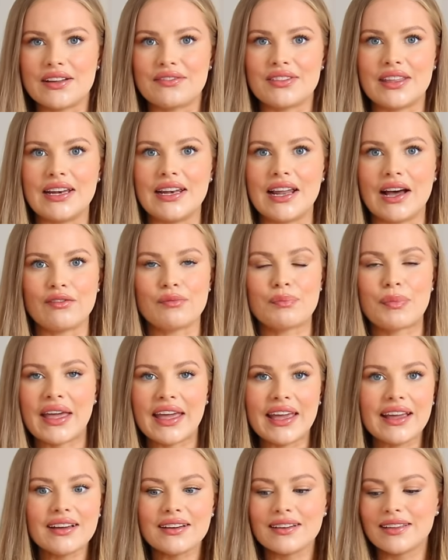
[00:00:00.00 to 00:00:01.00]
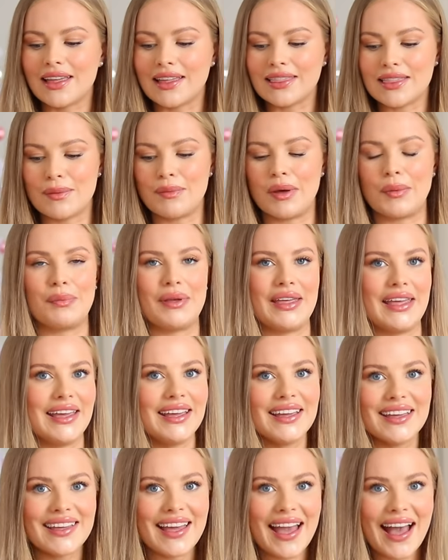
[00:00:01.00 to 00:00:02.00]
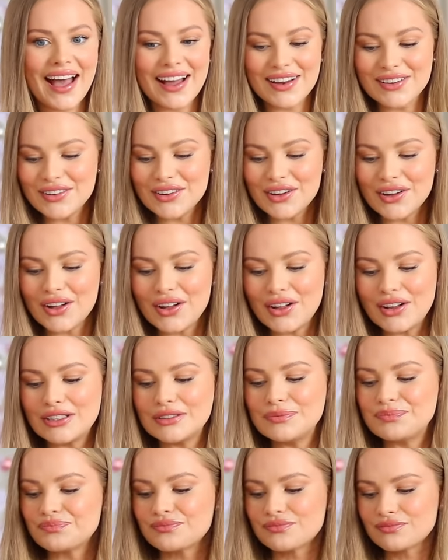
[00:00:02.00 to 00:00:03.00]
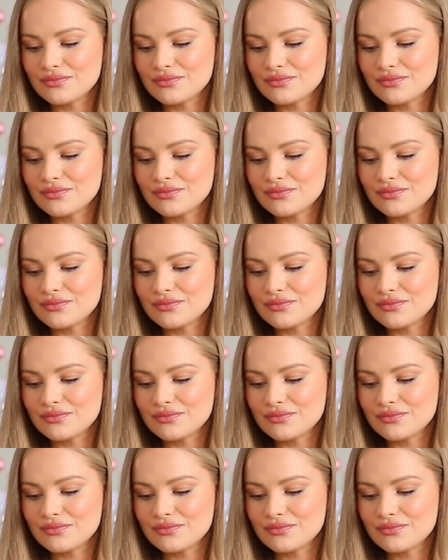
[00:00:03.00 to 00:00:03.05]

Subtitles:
If they love pink, get them a pink candle.